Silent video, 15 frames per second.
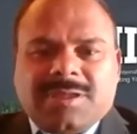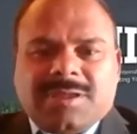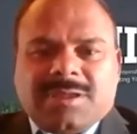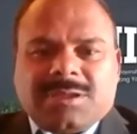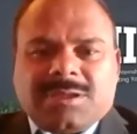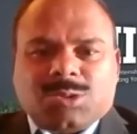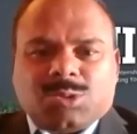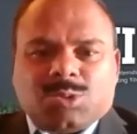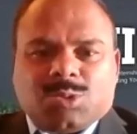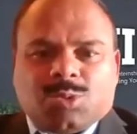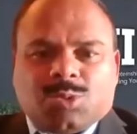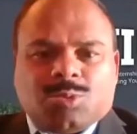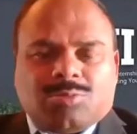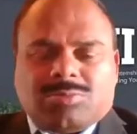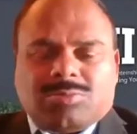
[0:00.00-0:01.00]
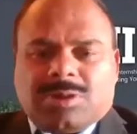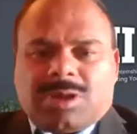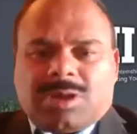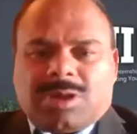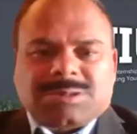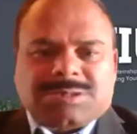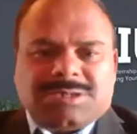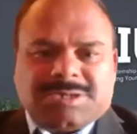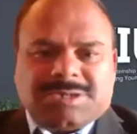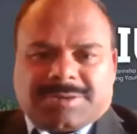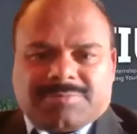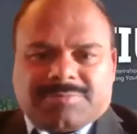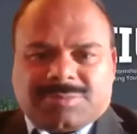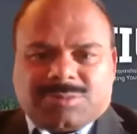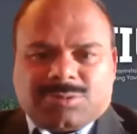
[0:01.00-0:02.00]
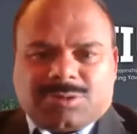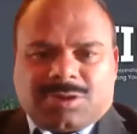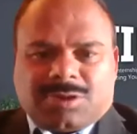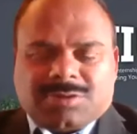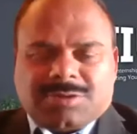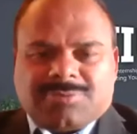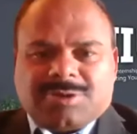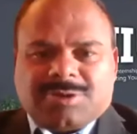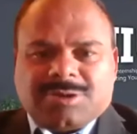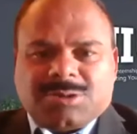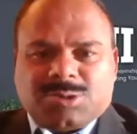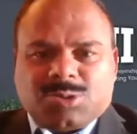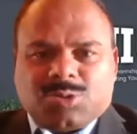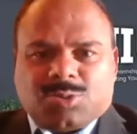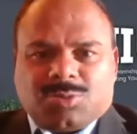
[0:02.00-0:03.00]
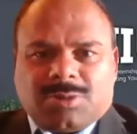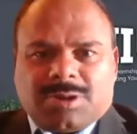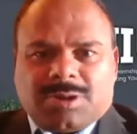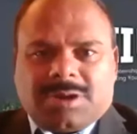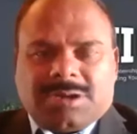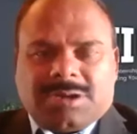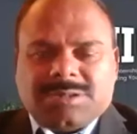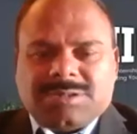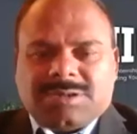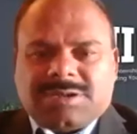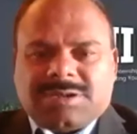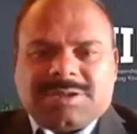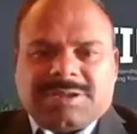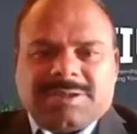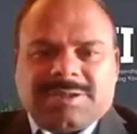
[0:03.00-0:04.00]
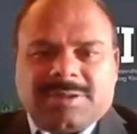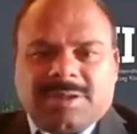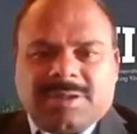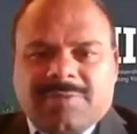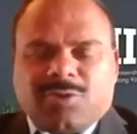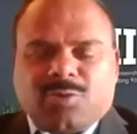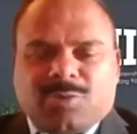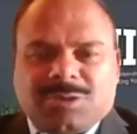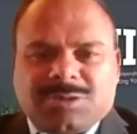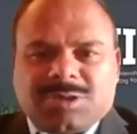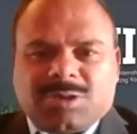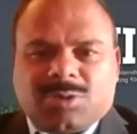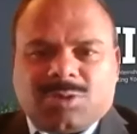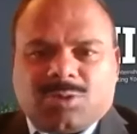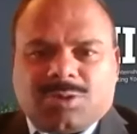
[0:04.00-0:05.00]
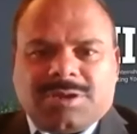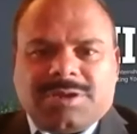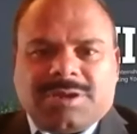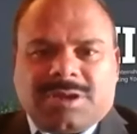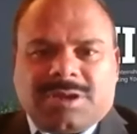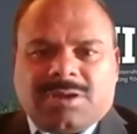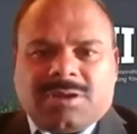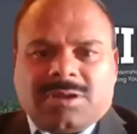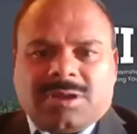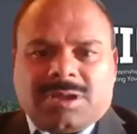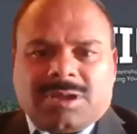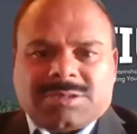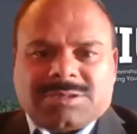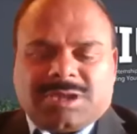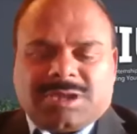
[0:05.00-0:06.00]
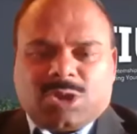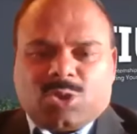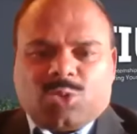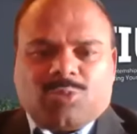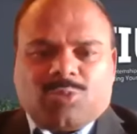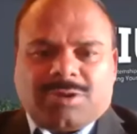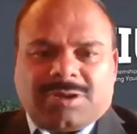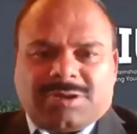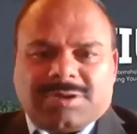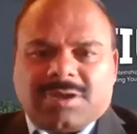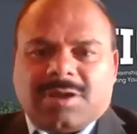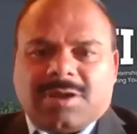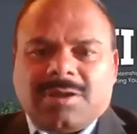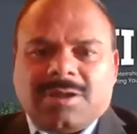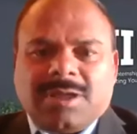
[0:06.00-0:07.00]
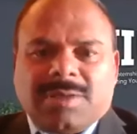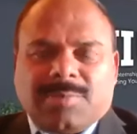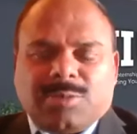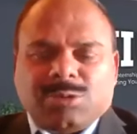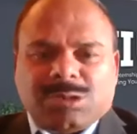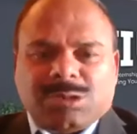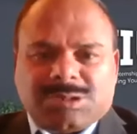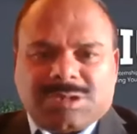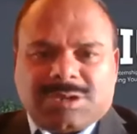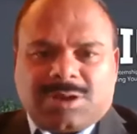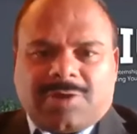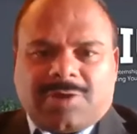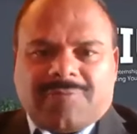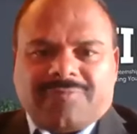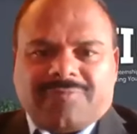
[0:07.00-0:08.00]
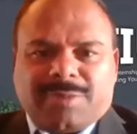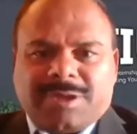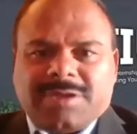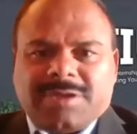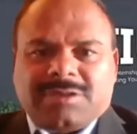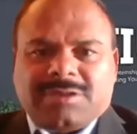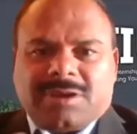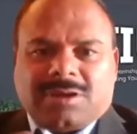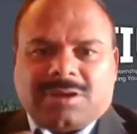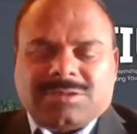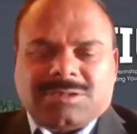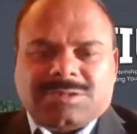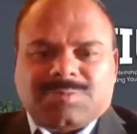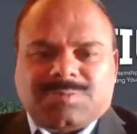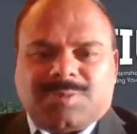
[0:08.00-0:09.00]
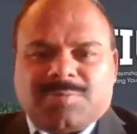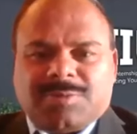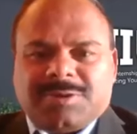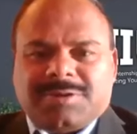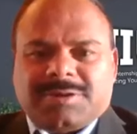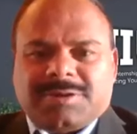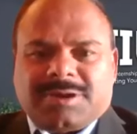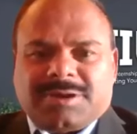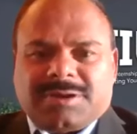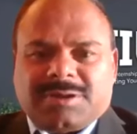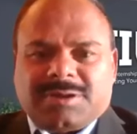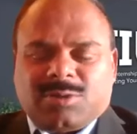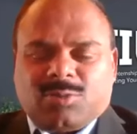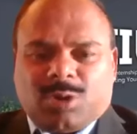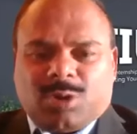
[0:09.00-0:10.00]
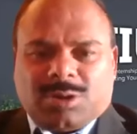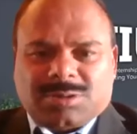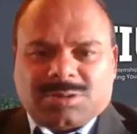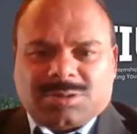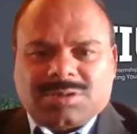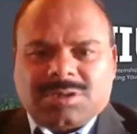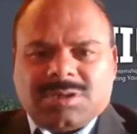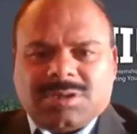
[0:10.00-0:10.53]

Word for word: to last year, 2022. And recently, a few months ago, India has taken over that uh, position of being the largest populated country in the world